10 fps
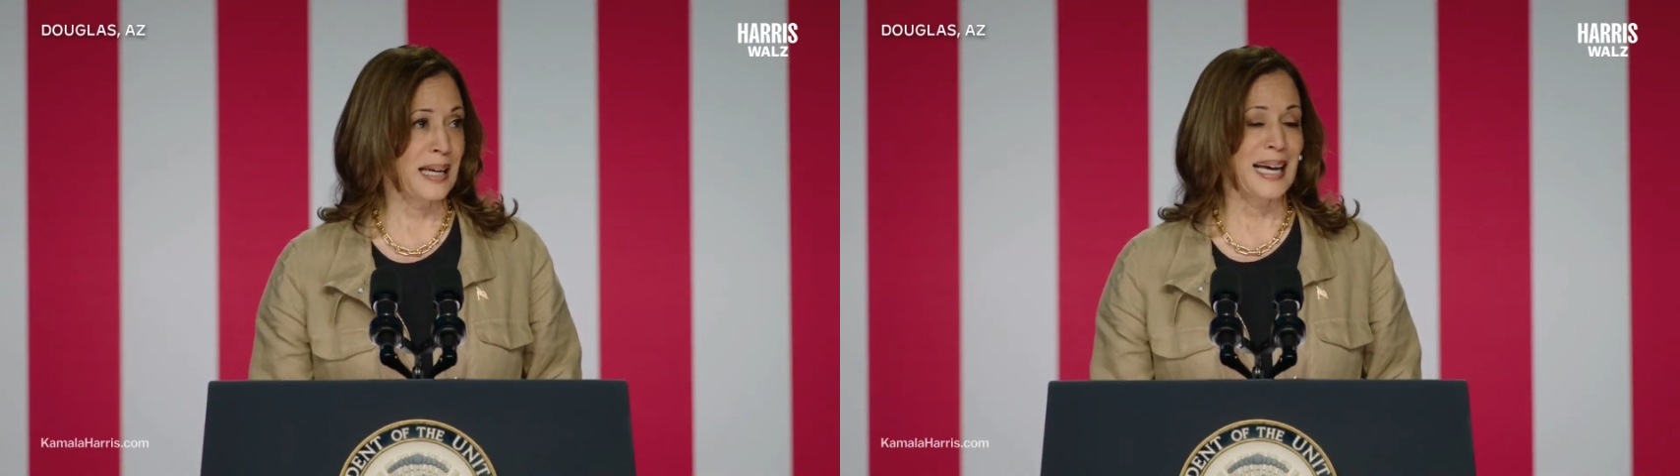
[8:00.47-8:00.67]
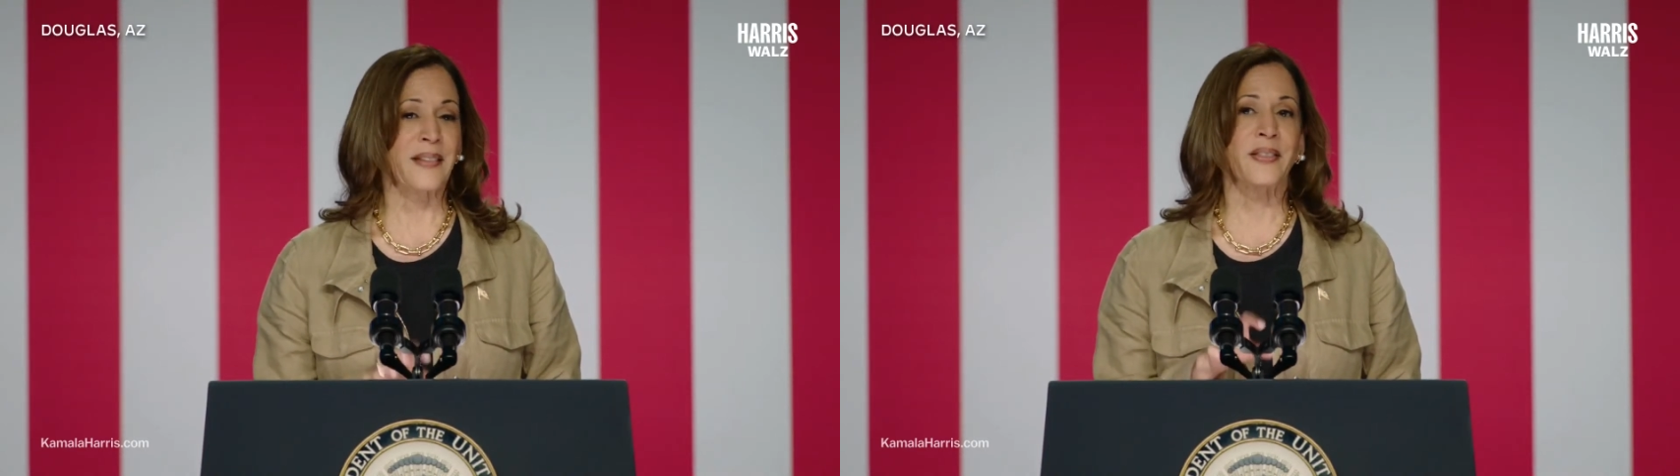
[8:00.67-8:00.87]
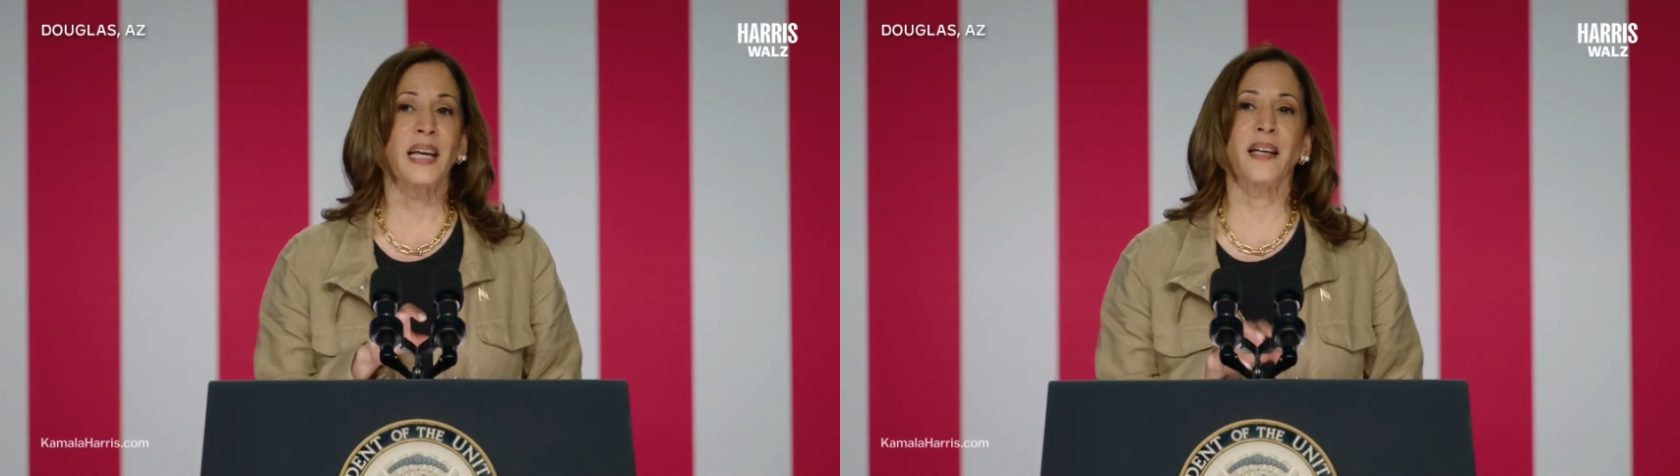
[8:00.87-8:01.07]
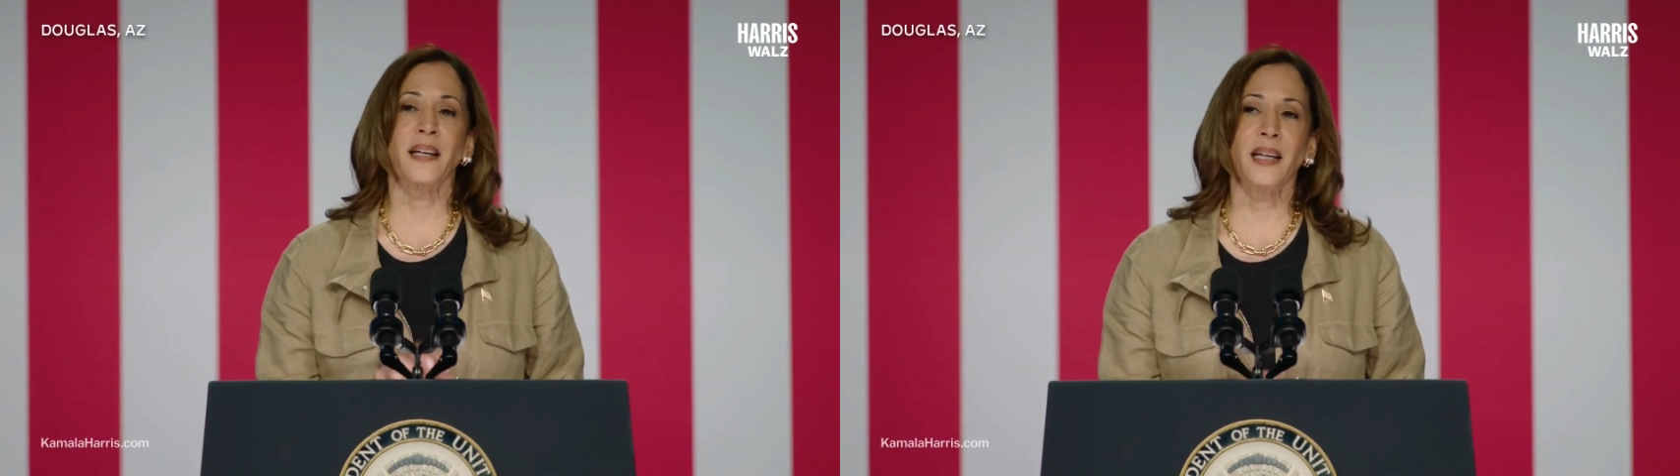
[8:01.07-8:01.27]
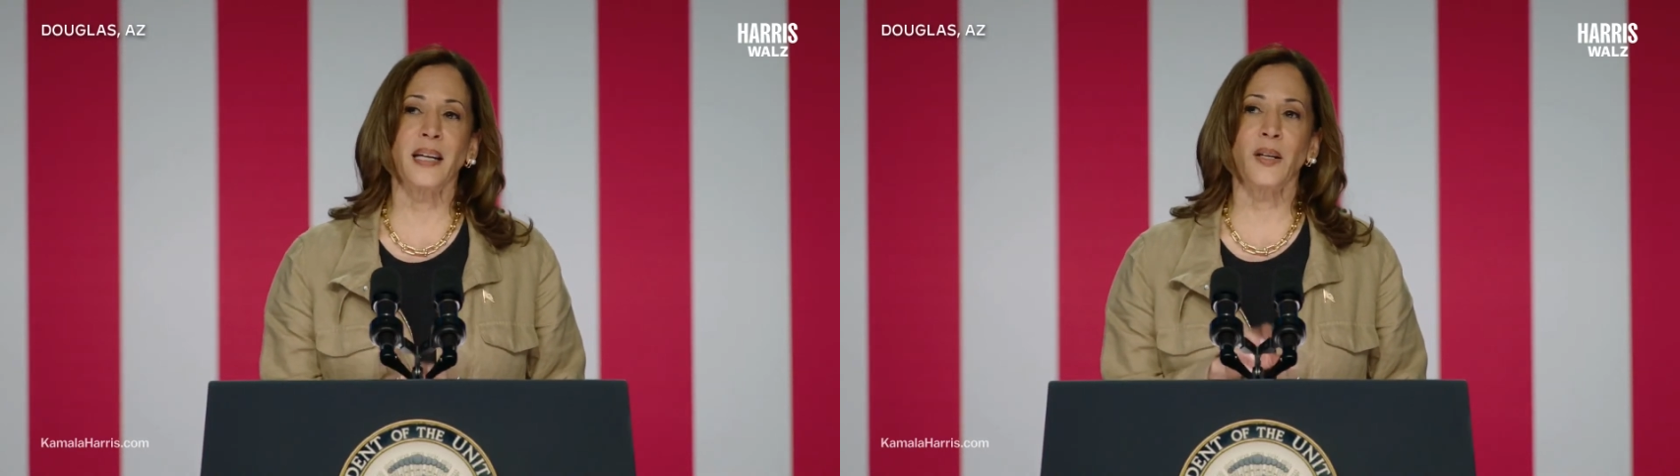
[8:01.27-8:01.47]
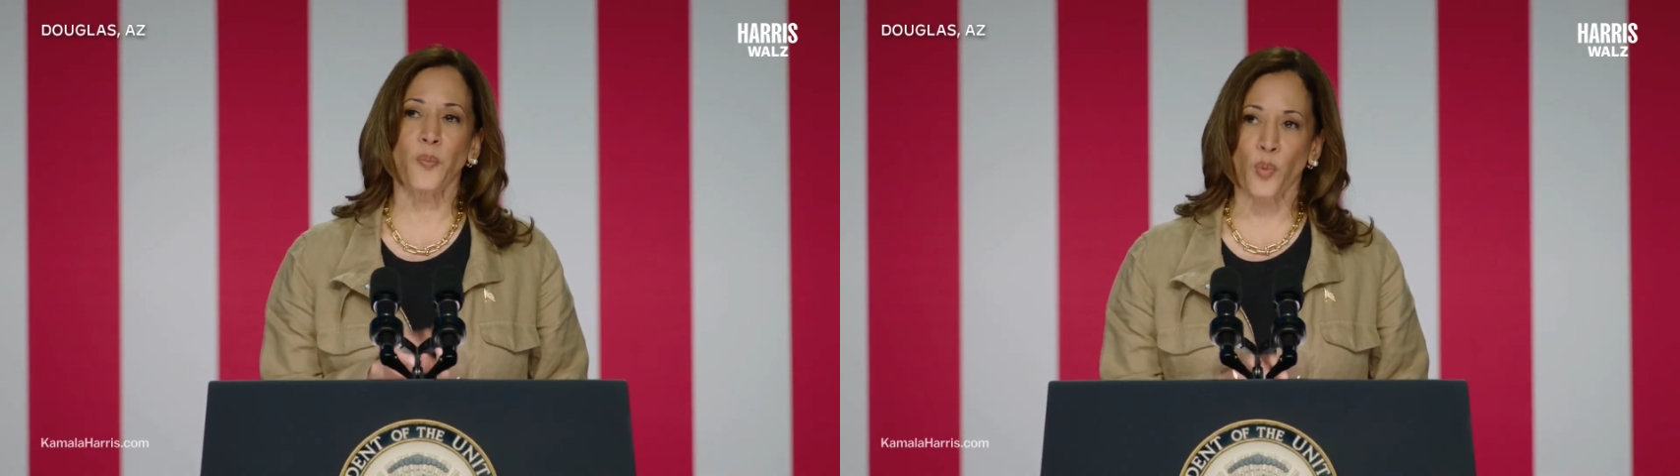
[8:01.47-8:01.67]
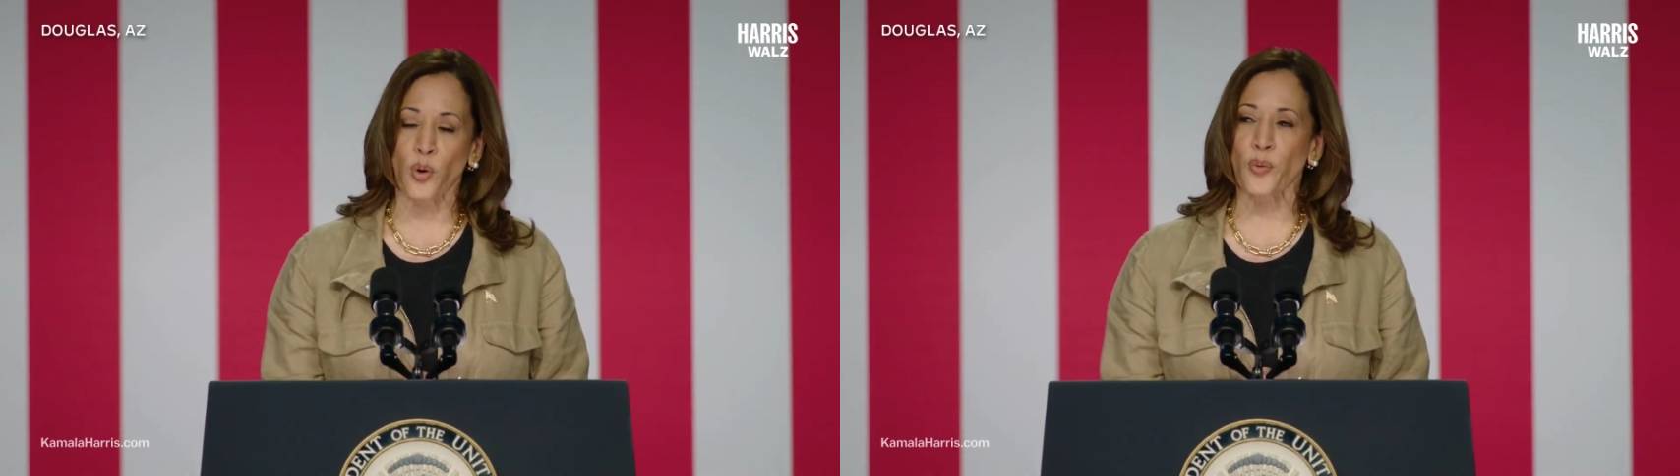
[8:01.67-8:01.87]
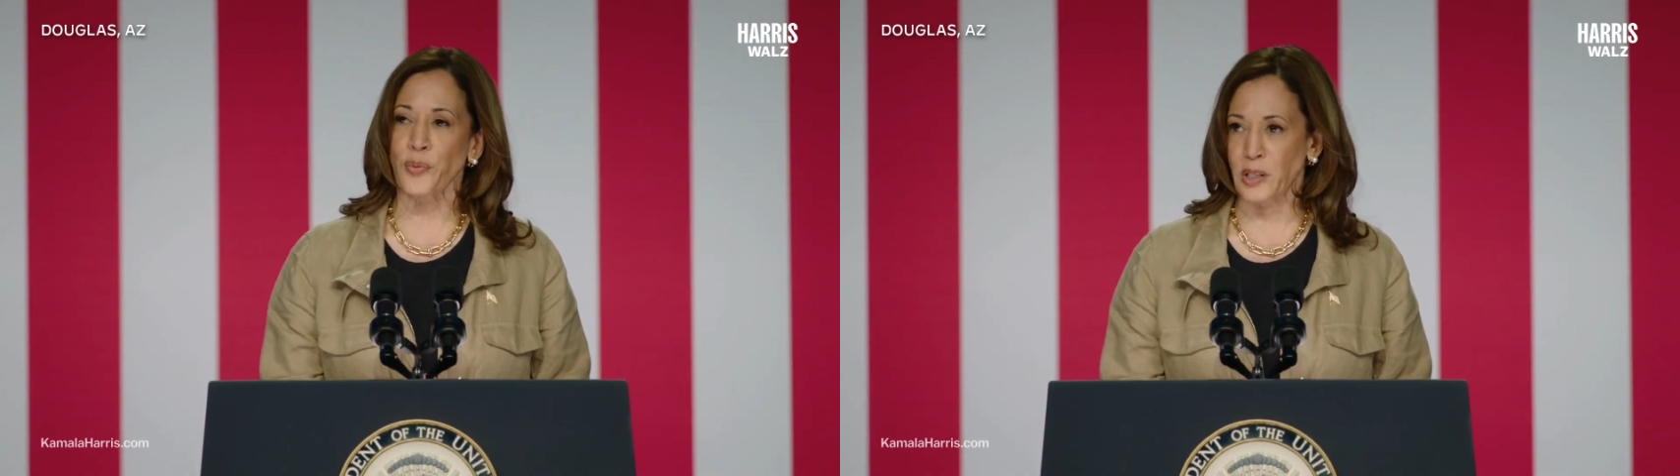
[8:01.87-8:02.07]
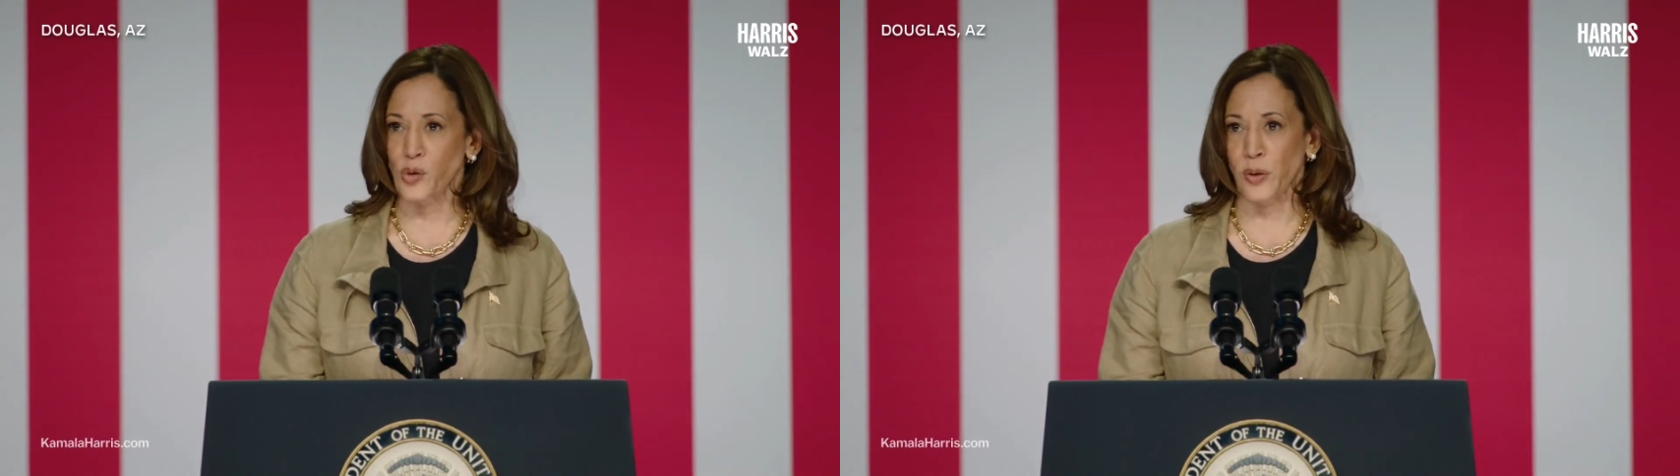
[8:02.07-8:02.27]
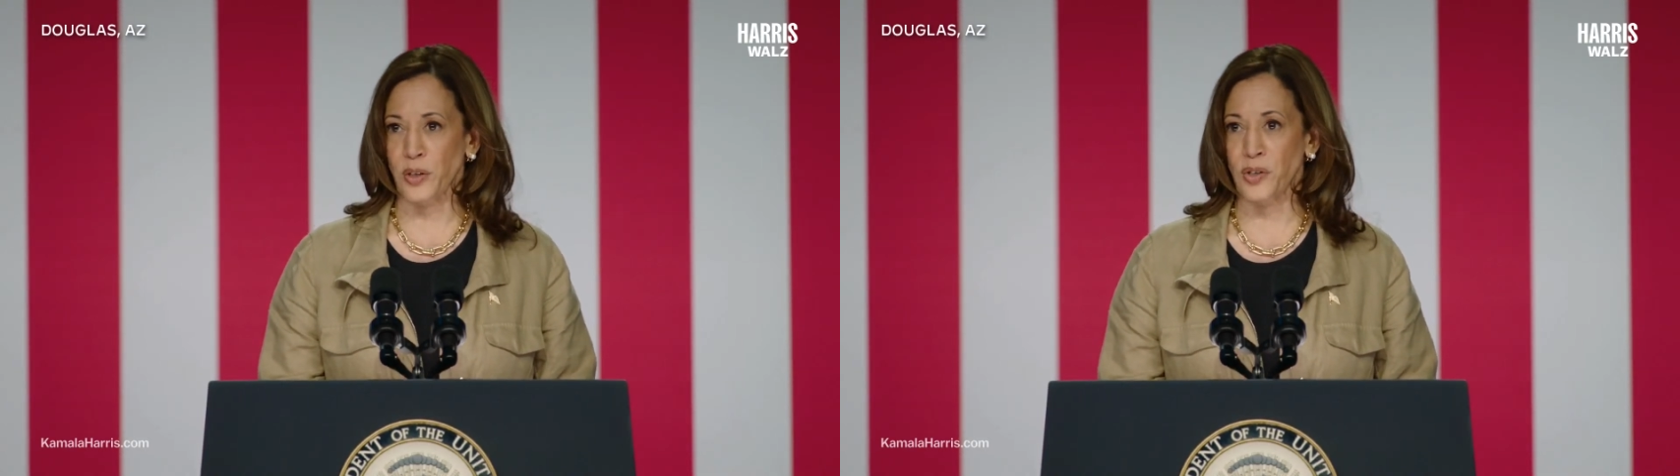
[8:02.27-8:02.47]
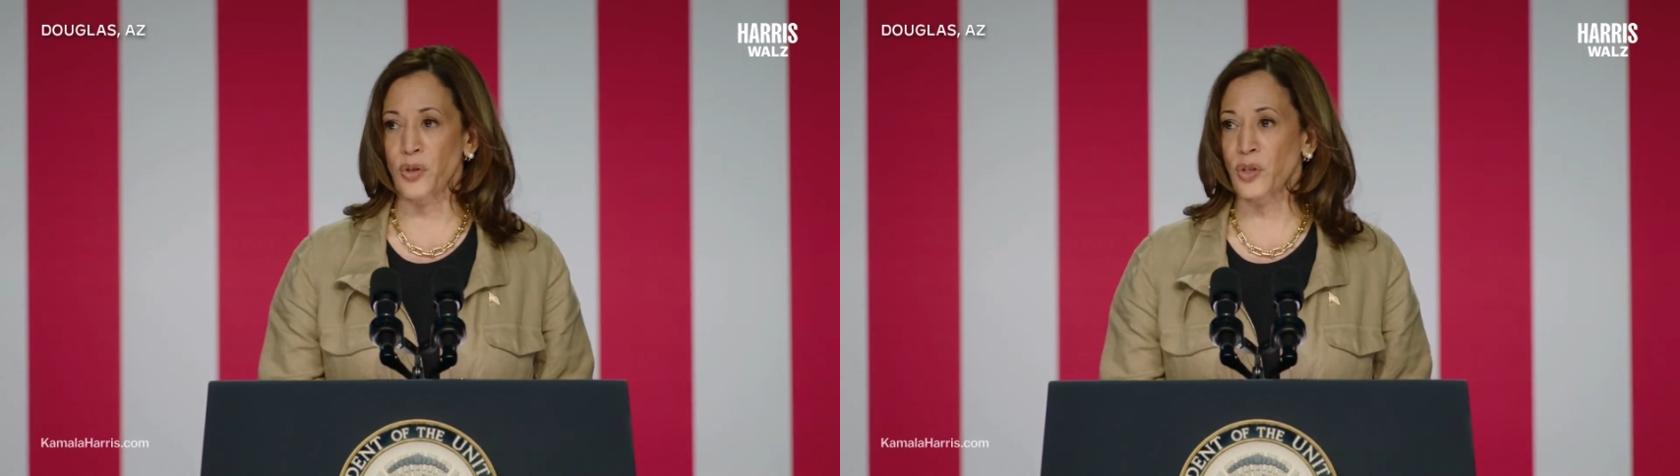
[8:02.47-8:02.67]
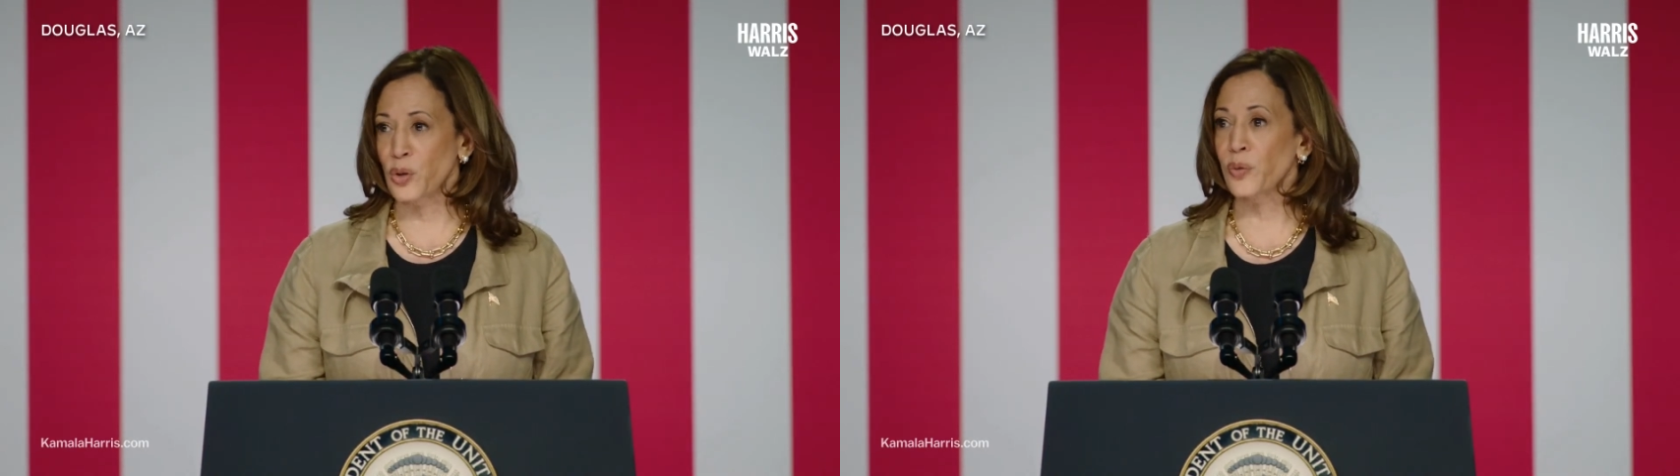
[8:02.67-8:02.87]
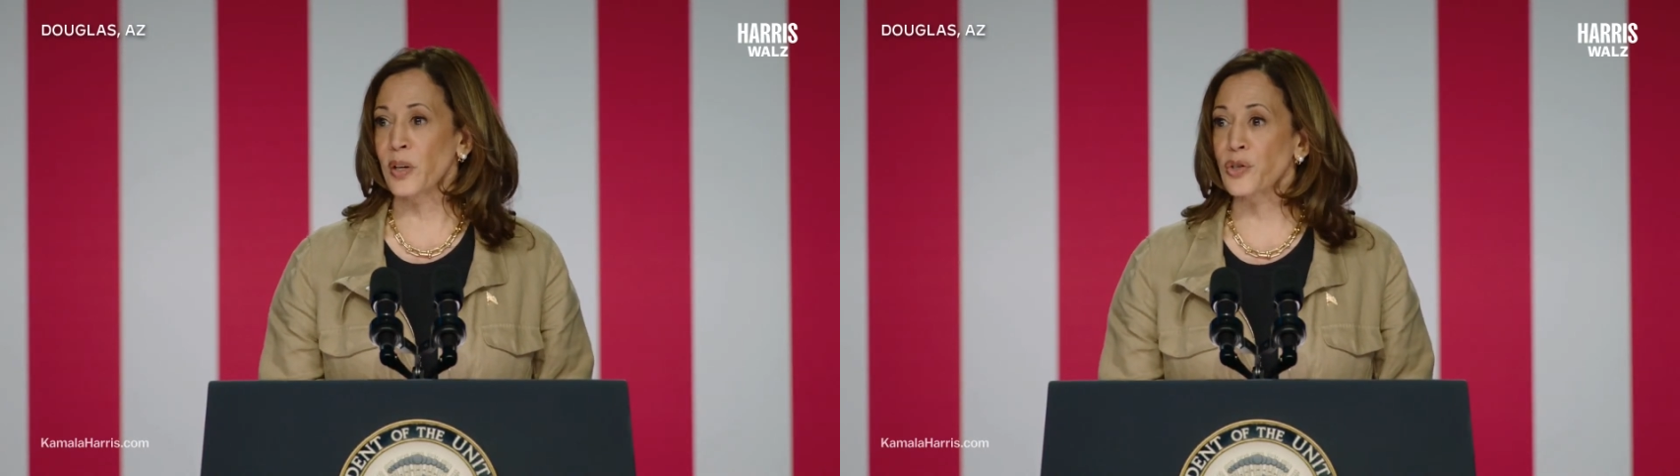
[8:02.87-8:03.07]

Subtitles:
And they need more resources to do their